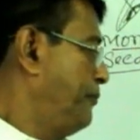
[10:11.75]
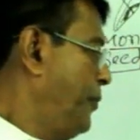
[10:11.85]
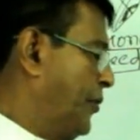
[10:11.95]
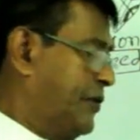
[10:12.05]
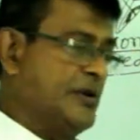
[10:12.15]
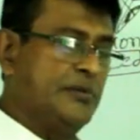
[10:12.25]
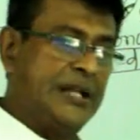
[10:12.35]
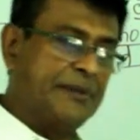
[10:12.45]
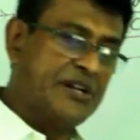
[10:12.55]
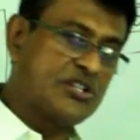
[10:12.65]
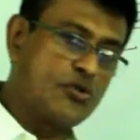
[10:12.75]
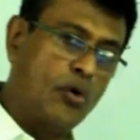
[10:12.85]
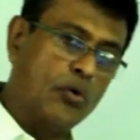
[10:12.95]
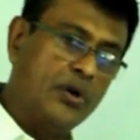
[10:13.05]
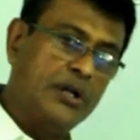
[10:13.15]
put, that means
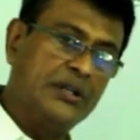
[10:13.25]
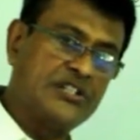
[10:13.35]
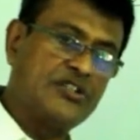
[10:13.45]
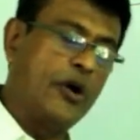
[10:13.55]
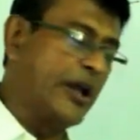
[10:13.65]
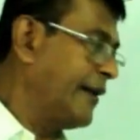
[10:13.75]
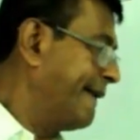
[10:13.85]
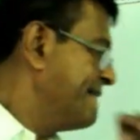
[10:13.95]
soak in the soil.